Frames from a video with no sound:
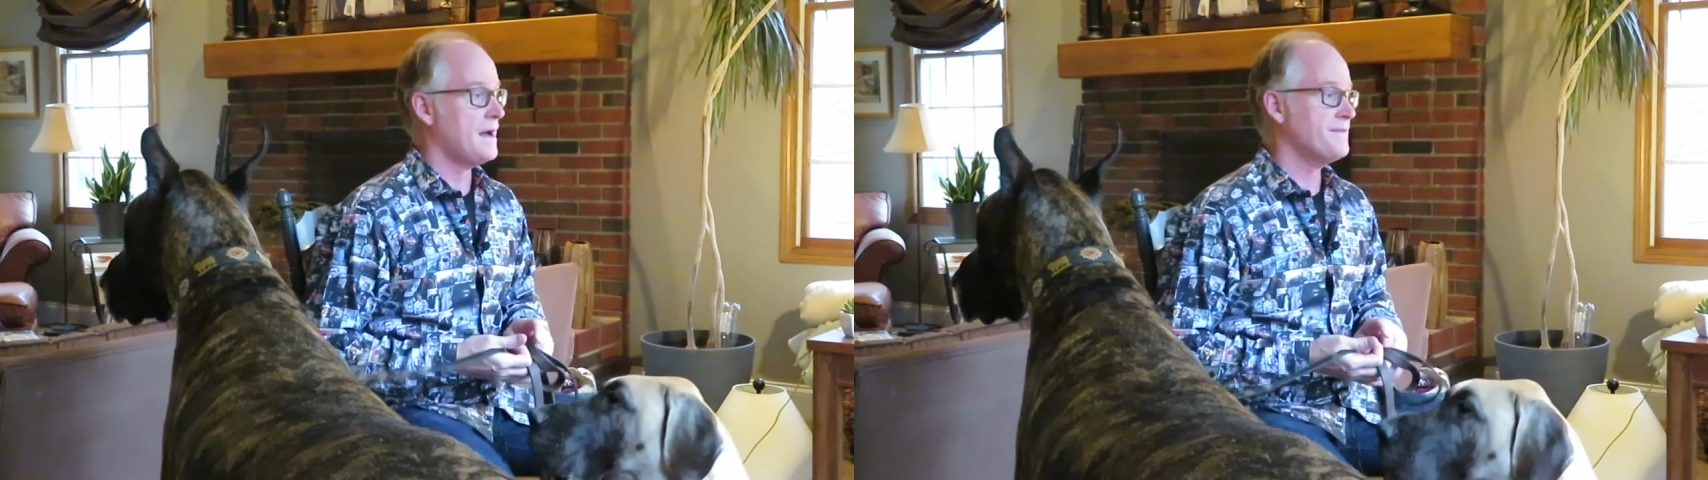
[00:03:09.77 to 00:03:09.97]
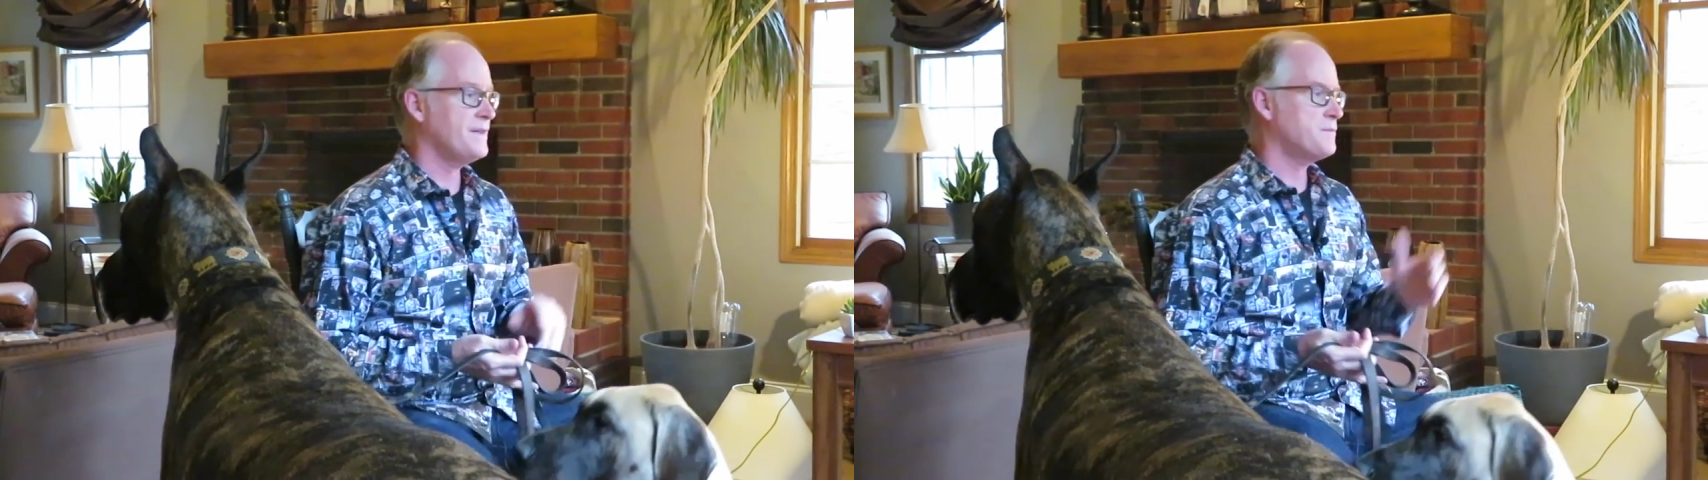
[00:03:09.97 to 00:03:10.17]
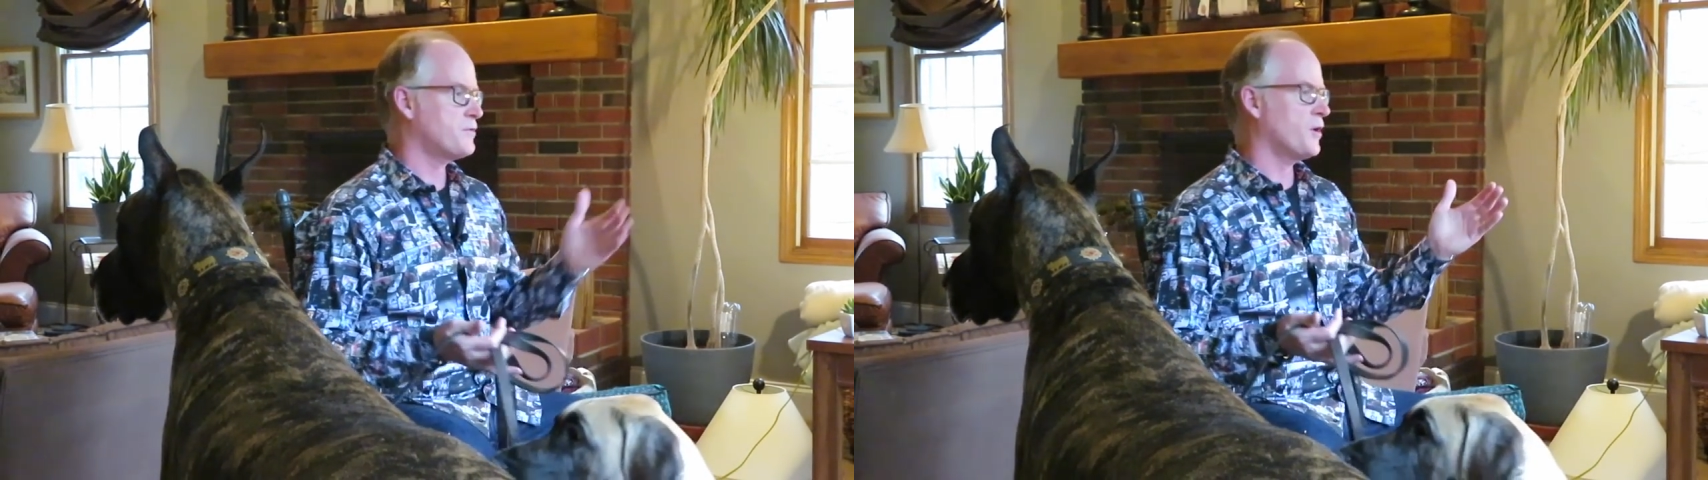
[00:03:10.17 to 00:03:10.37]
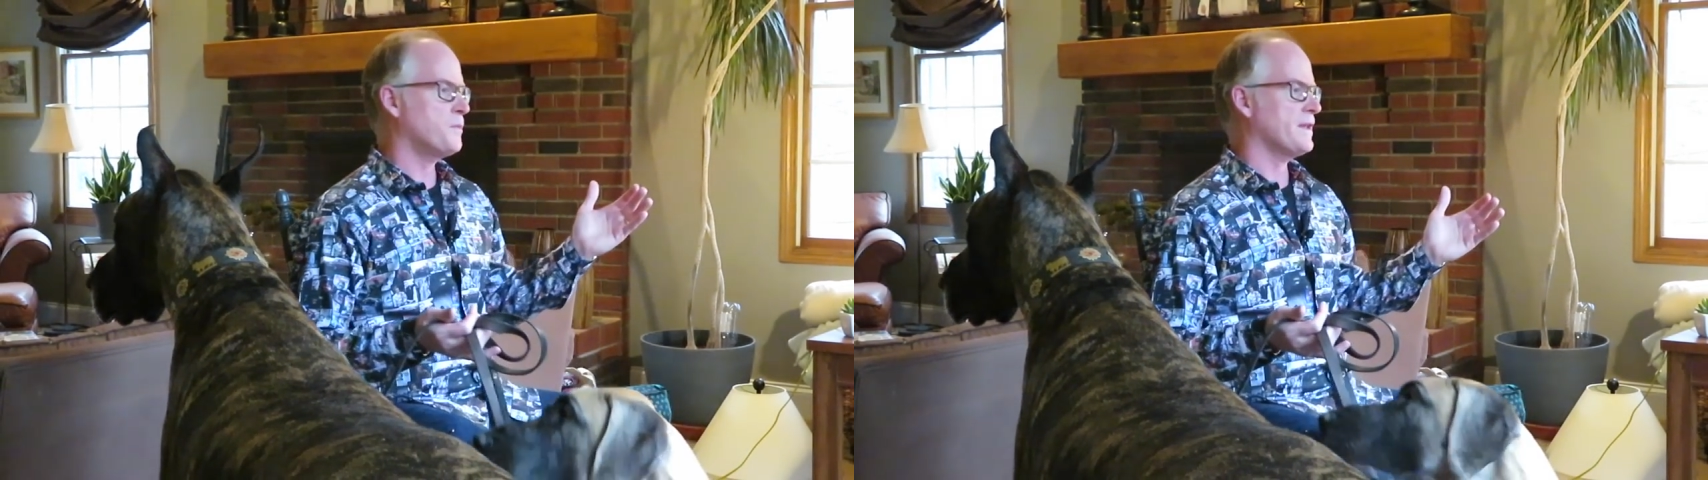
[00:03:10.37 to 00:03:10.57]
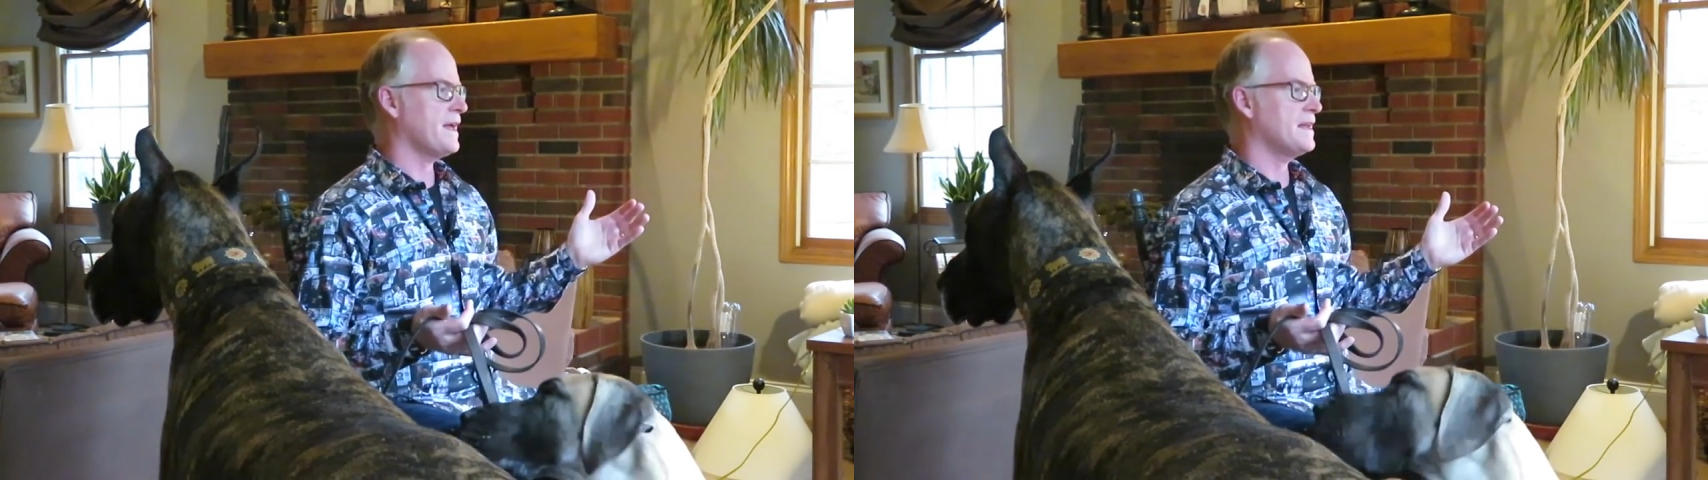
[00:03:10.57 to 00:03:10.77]
I feed
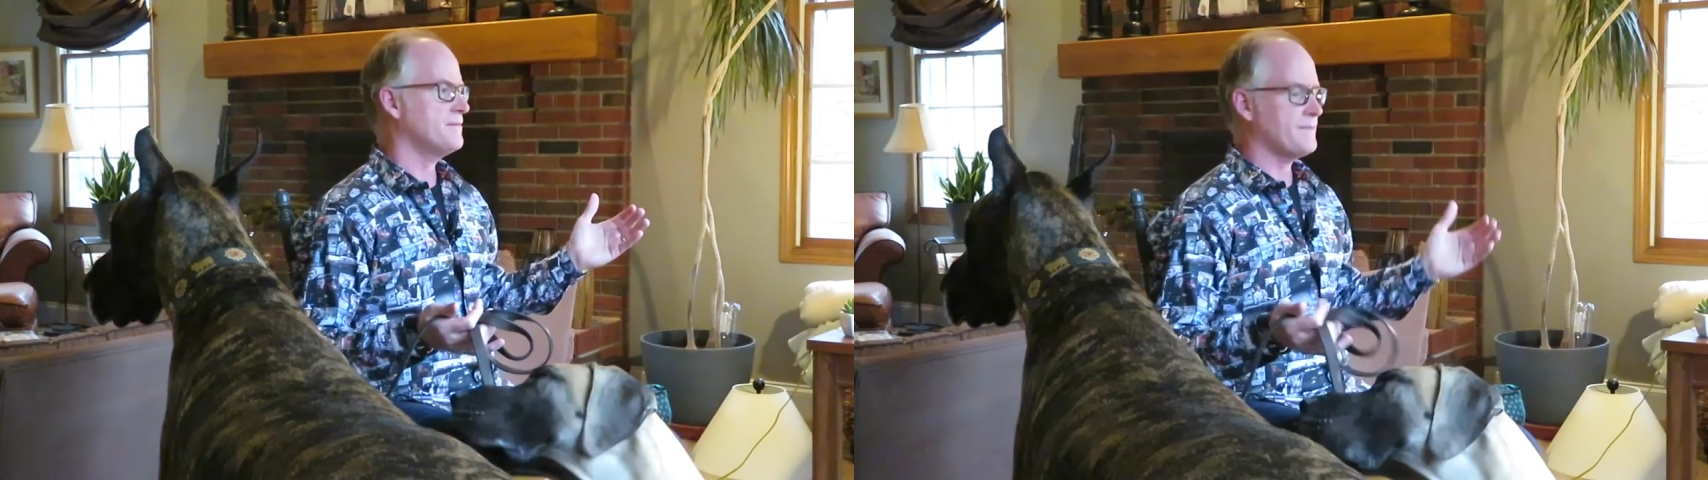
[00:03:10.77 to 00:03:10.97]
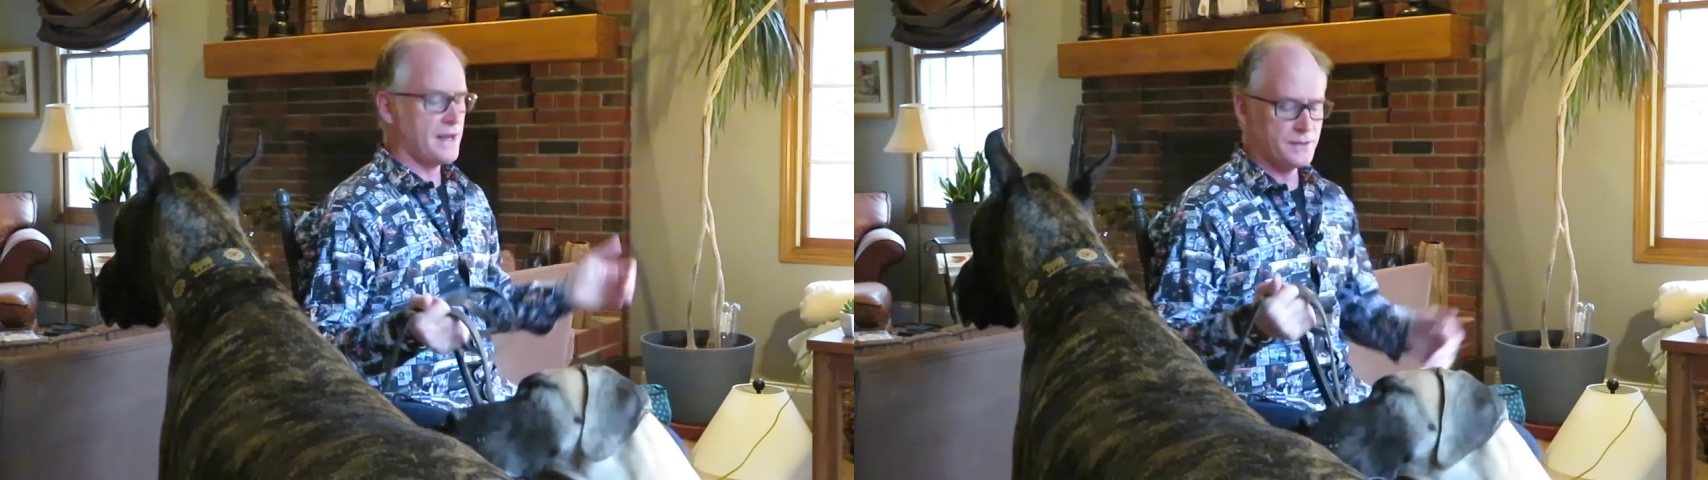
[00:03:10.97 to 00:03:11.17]
Pro Plan.